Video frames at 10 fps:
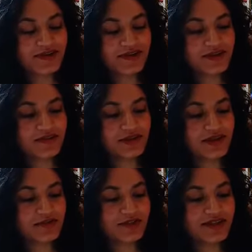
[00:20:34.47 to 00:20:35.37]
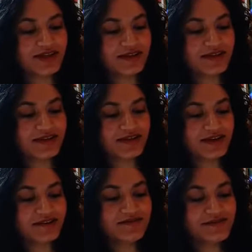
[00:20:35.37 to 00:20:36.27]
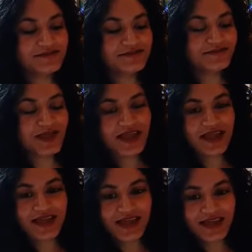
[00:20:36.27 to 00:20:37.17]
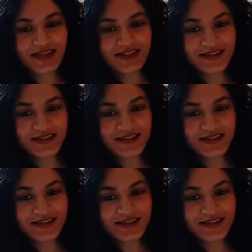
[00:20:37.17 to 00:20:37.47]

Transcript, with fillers: So that was a lesson in love and